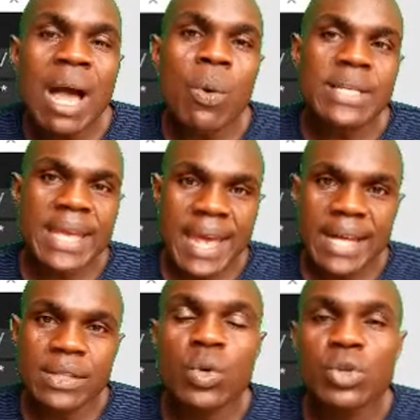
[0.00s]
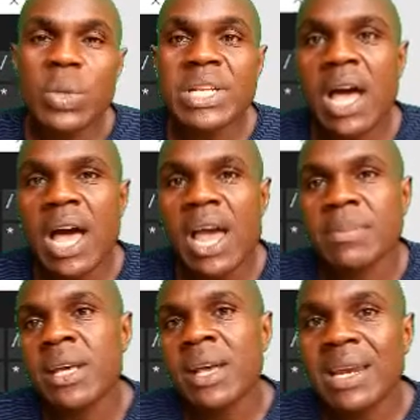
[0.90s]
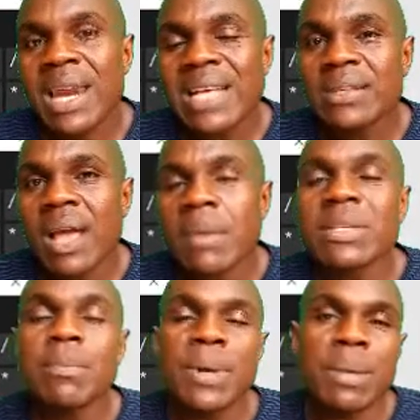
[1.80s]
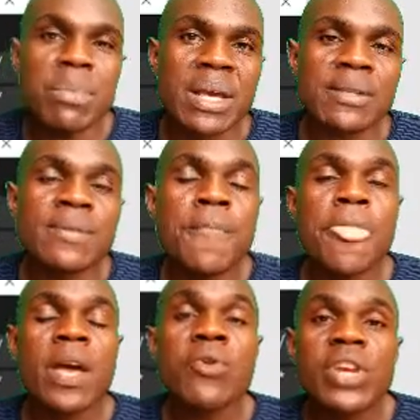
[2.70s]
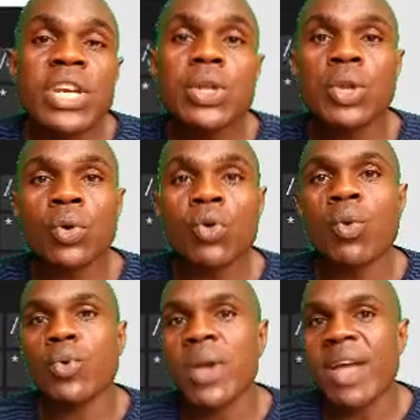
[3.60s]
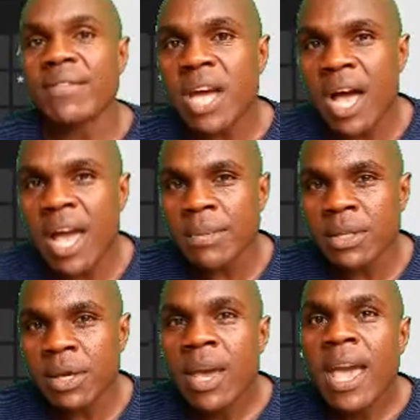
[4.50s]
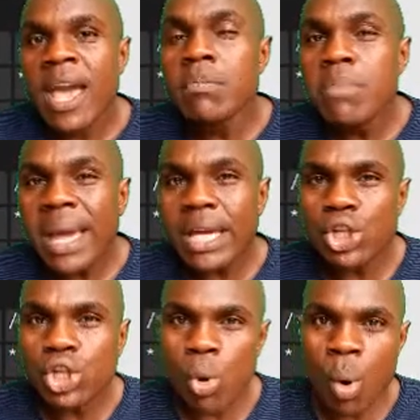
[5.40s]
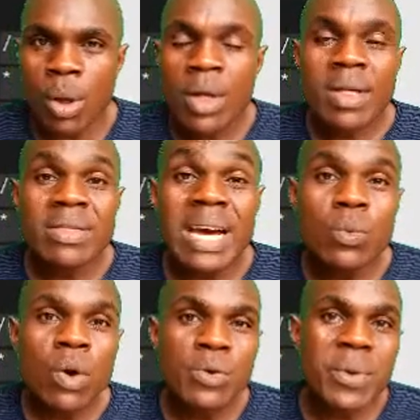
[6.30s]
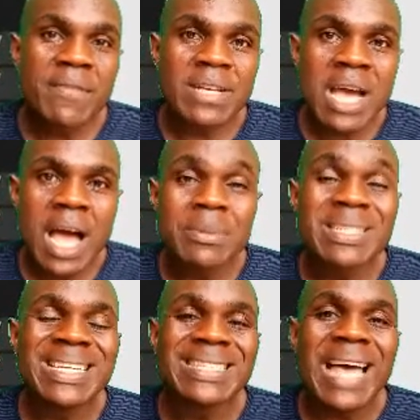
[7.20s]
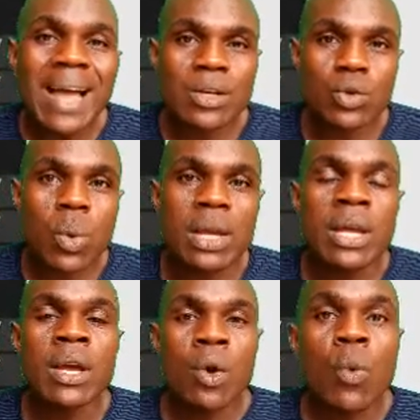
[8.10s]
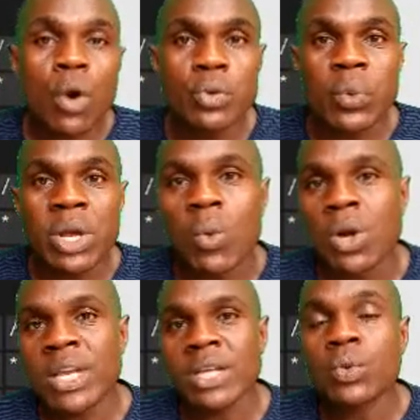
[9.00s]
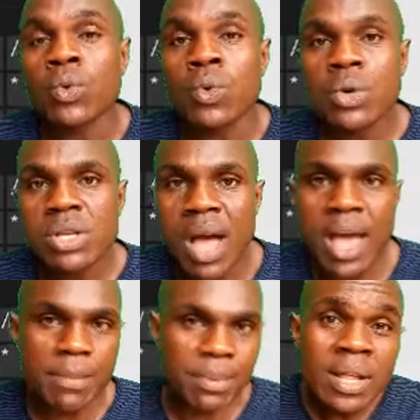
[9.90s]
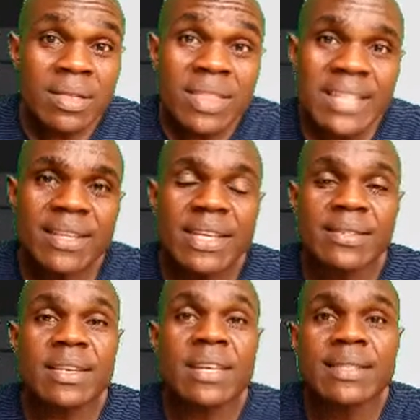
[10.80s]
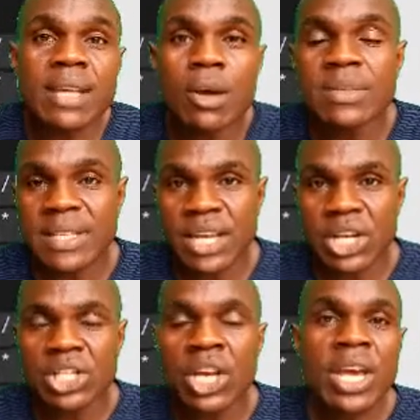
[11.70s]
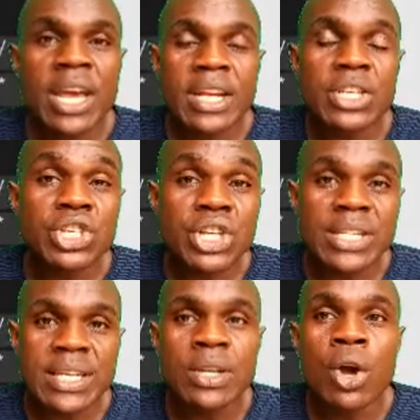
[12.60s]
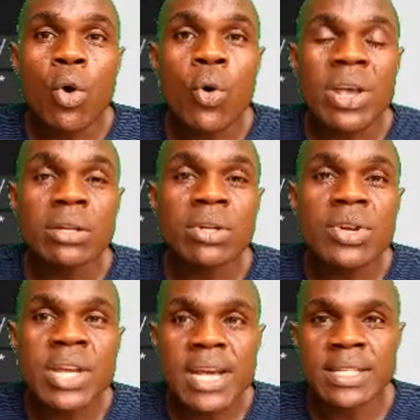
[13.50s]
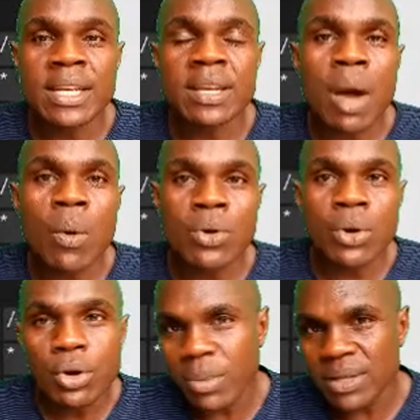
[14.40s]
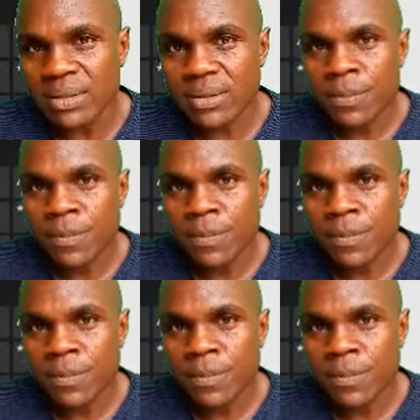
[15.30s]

our text, which we typed last time, simply means reading through what we have typed and making sure that what we have typed is actually what we wanted to type. This is the second stage in treating or in creating our documents.